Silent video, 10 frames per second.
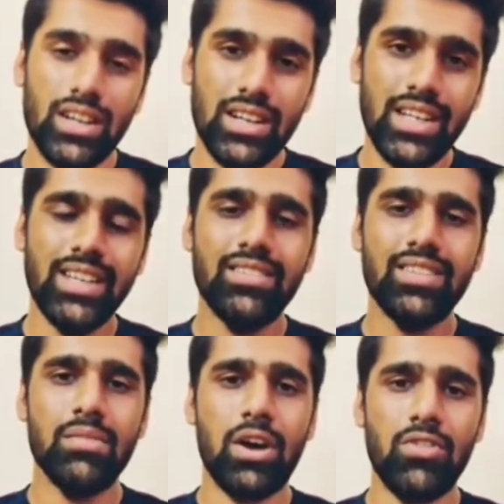least
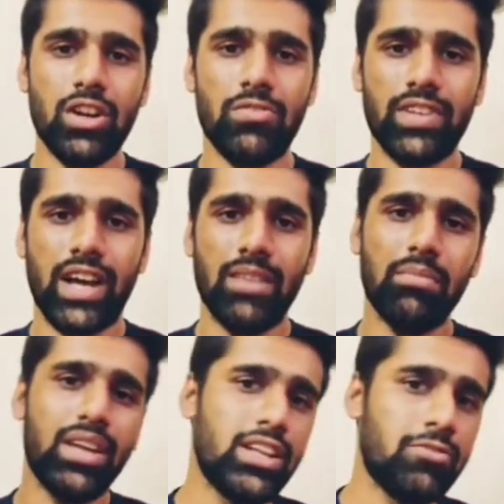amount of time
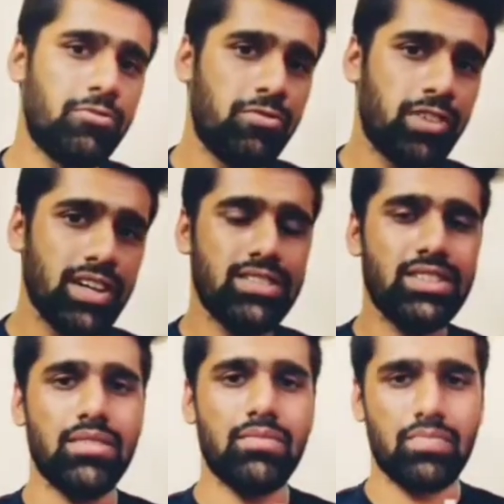in the
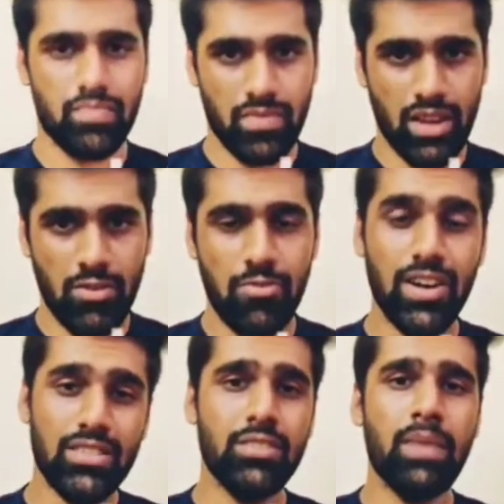first